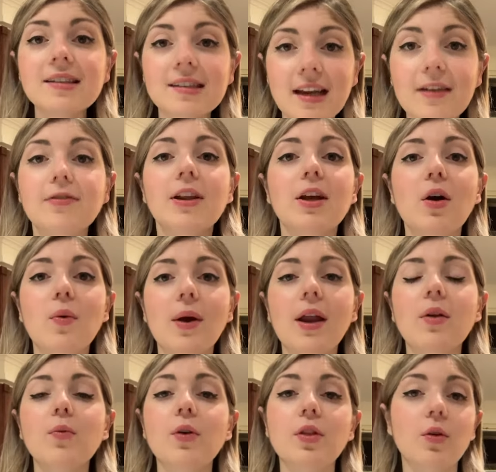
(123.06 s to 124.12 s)
safely go
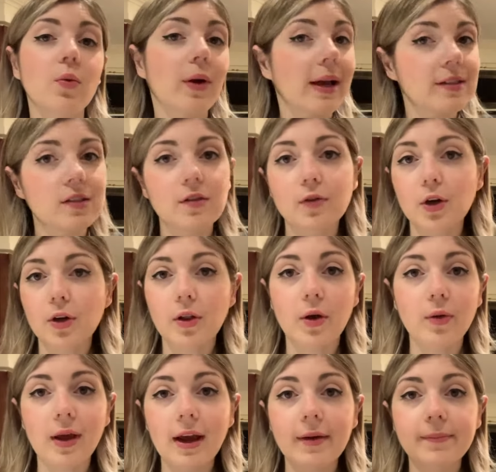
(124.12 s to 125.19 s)
in with the rest of your
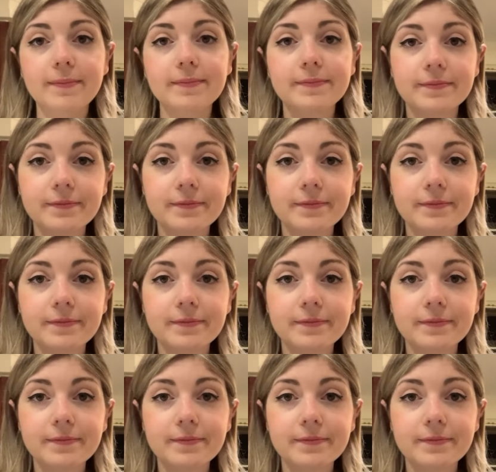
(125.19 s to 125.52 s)
clothing.